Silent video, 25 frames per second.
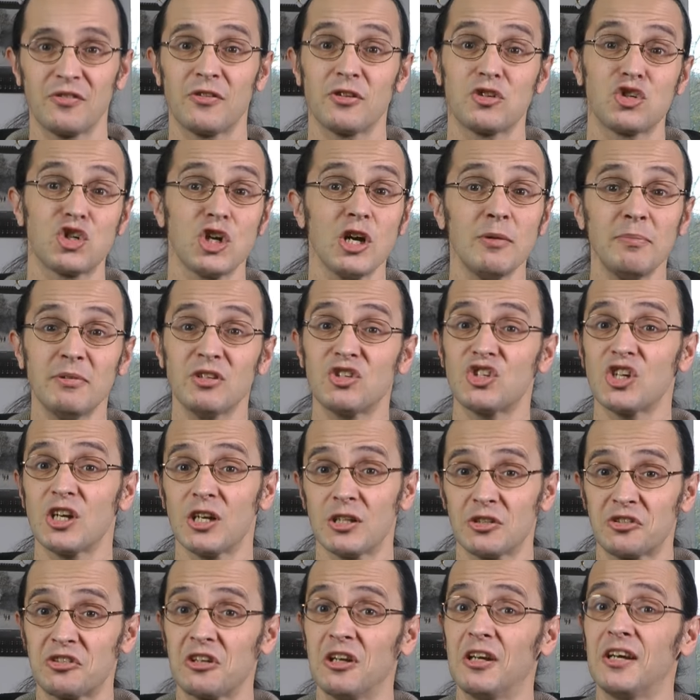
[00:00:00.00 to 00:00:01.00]
and the German
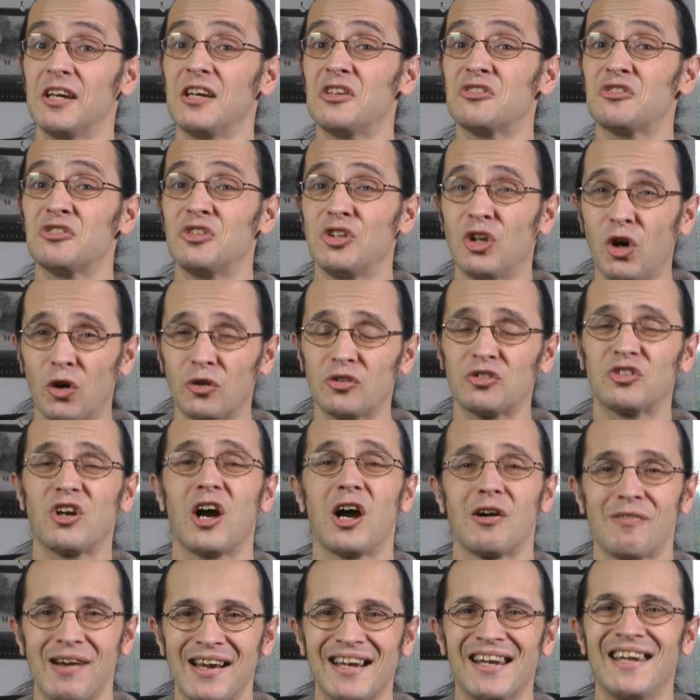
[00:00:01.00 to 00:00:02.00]
Chancellor is not
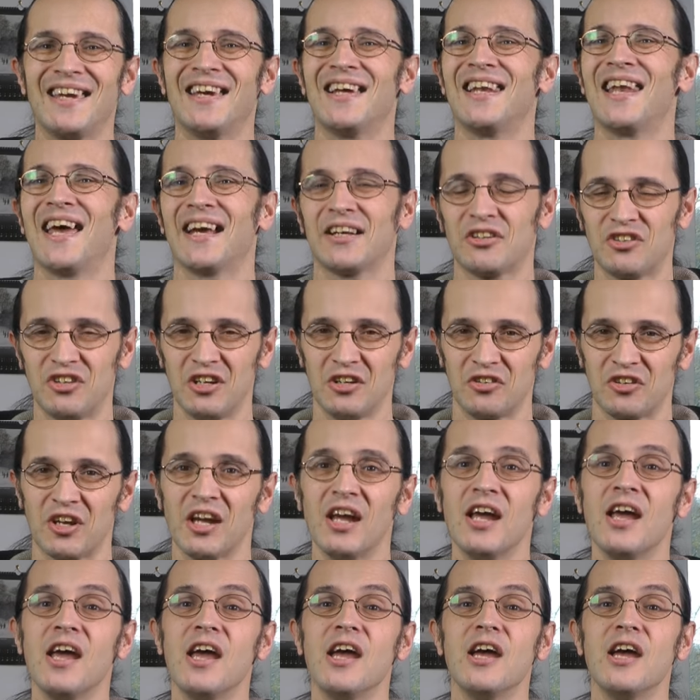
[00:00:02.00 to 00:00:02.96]
directly elected.